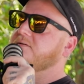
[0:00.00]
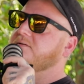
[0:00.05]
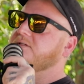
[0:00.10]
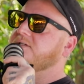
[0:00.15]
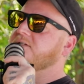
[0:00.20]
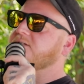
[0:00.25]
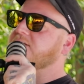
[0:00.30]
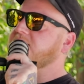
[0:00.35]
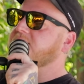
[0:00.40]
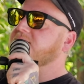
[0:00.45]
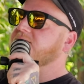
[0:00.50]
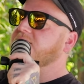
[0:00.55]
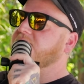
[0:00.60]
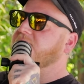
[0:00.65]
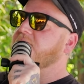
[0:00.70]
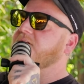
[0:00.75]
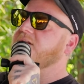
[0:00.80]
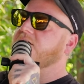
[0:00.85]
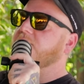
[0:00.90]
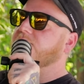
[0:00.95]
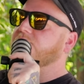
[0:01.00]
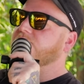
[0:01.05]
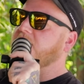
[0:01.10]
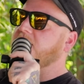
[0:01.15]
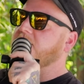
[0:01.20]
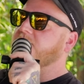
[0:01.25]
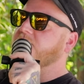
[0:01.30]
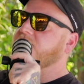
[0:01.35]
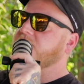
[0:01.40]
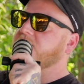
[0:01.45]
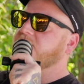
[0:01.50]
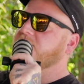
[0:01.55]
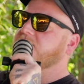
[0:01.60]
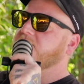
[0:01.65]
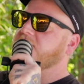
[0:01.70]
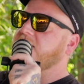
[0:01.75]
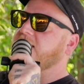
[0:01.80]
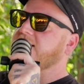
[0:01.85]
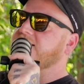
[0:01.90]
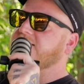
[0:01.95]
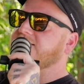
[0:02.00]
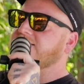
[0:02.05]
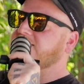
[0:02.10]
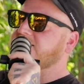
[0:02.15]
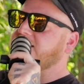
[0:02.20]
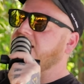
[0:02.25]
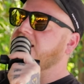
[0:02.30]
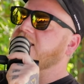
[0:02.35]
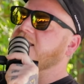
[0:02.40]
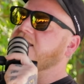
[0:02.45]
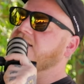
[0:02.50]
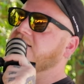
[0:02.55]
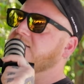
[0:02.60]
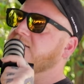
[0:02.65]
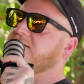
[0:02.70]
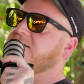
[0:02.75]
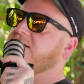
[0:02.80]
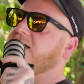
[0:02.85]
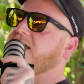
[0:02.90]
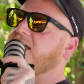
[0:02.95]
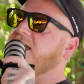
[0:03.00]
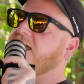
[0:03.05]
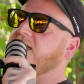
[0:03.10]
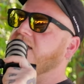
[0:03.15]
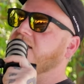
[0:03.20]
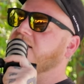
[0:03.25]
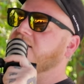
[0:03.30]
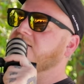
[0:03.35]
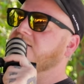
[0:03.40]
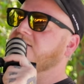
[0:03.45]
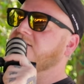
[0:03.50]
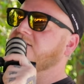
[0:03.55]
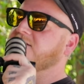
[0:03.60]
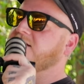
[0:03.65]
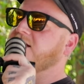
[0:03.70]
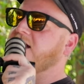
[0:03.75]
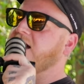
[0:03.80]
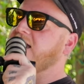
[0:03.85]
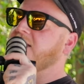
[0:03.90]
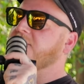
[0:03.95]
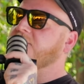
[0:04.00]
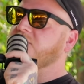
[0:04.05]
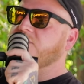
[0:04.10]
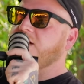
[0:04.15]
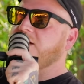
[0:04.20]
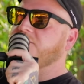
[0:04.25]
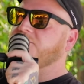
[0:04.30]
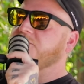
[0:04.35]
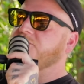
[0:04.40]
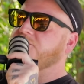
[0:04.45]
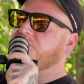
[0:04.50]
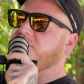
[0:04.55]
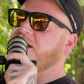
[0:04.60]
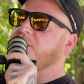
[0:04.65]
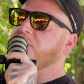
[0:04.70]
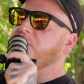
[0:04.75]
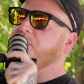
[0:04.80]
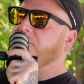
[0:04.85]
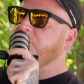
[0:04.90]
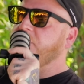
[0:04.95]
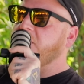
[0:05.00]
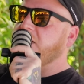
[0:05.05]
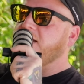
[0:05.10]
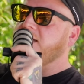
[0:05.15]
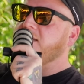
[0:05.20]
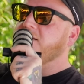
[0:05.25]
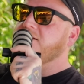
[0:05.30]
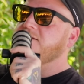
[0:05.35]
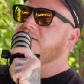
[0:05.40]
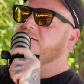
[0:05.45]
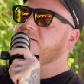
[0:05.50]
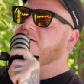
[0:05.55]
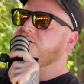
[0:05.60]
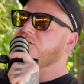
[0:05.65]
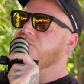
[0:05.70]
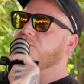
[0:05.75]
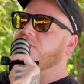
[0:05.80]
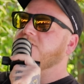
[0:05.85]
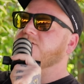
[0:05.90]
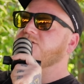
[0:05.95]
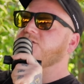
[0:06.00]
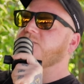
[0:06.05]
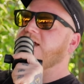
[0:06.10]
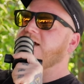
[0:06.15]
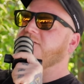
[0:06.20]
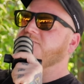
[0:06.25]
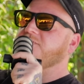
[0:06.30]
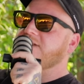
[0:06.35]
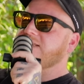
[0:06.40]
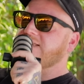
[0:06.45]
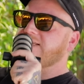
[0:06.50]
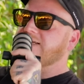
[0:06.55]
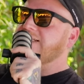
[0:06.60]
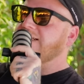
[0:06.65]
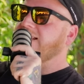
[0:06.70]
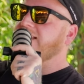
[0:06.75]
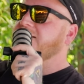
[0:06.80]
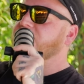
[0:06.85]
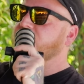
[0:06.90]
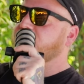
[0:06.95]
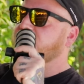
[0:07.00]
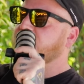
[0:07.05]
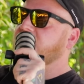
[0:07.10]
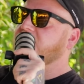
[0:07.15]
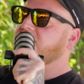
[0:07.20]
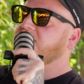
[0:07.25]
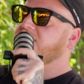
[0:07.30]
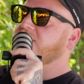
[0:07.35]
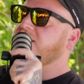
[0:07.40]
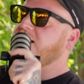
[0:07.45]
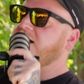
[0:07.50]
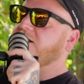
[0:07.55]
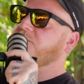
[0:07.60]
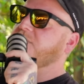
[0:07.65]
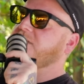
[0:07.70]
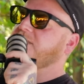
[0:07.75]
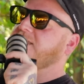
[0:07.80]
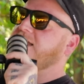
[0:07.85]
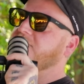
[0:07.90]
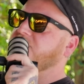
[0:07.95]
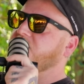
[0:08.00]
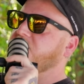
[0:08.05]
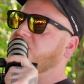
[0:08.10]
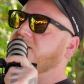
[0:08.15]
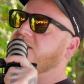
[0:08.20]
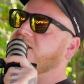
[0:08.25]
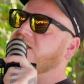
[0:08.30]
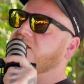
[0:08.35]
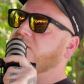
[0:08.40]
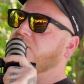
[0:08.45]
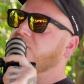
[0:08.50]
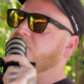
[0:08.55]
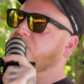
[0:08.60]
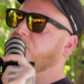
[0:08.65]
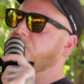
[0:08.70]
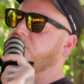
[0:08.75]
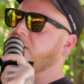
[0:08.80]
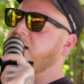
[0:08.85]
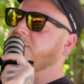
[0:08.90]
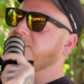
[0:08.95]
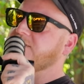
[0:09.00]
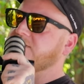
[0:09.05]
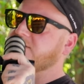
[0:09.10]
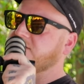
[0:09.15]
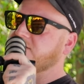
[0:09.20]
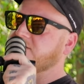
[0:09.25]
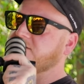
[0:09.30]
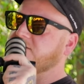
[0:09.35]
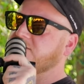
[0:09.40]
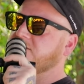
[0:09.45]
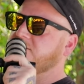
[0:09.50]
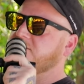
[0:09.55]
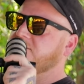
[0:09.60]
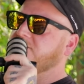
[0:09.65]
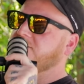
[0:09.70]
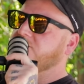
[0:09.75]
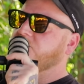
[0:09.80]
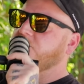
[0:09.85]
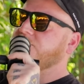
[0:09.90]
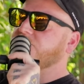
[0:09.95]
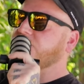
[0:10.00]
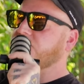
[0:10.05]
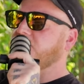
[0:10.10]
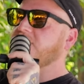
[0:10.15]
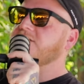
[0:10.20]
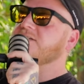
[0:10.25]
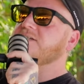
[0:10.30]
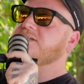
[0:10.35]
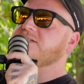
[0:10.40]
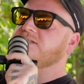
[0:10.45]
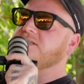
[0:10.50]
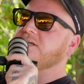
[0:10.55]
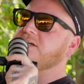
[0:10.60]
since the video dropped and it's steady. And I am grateful for that. But you also have to deliver on what that video promises, which for us is